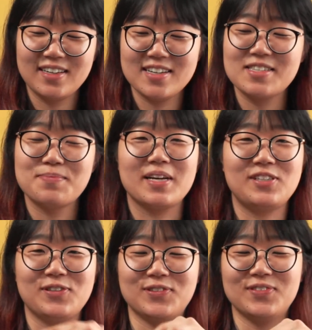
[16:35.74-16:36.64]
It's
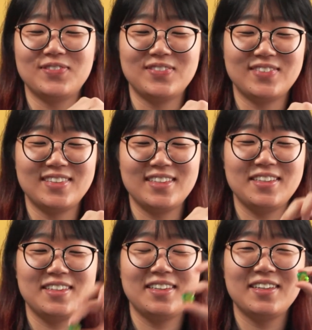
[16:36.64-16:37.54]
special,
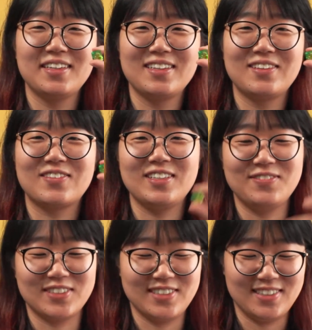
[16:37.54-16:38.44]
green
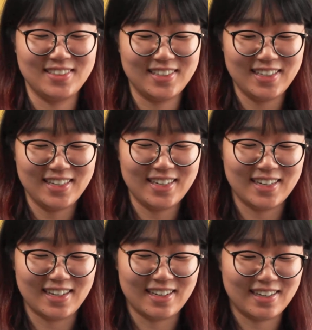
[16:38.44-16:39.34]
one.
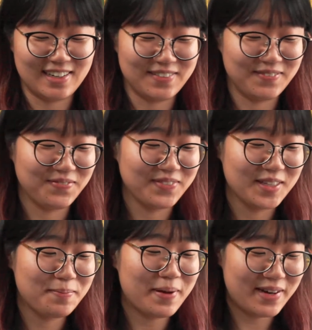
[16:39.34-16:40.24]

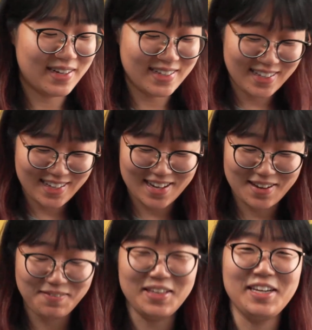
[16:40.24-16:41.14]
But
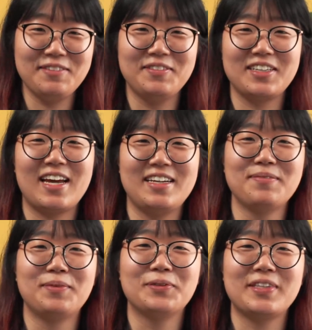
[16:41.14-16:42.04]
I'm thinking of
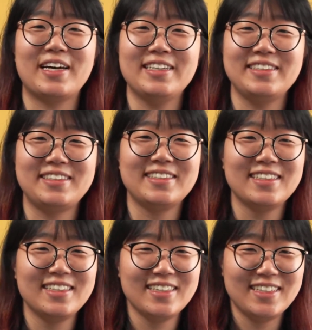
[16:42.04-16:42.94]
getting more dice.
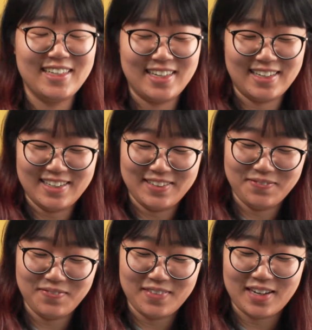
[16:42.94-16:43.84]

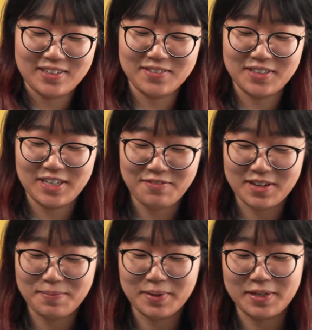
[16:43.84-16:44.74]
I don't know if
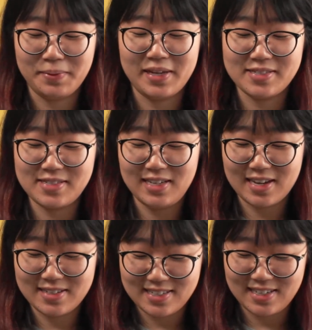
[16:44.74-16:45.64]
anybody plays
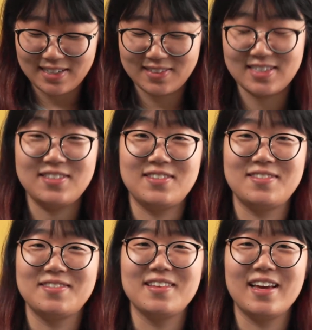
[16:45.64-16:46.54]
D&D and this